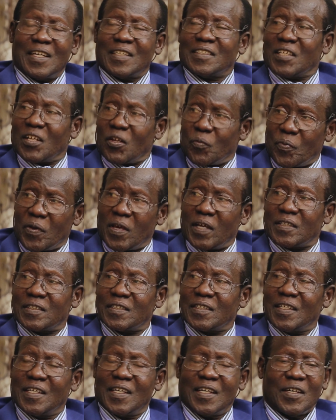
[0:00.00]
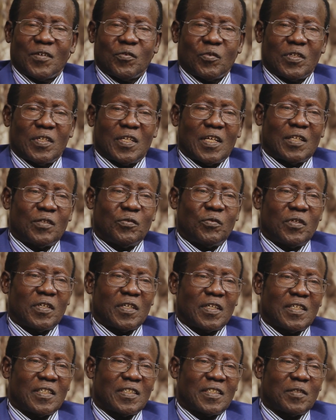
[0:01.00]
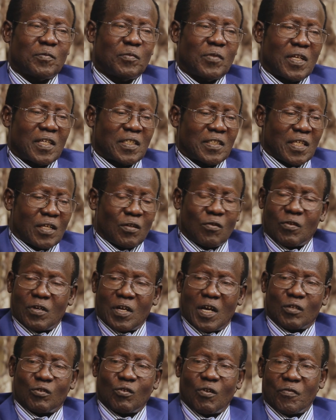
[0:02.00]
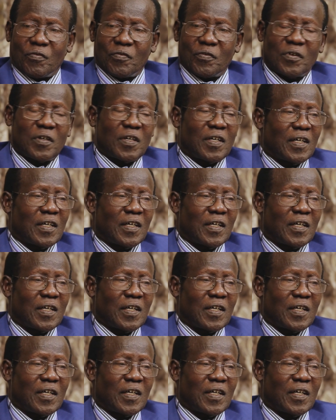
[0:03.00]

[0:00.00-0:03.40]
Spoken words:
just repairs. What they are doing is, if there is a road cut off,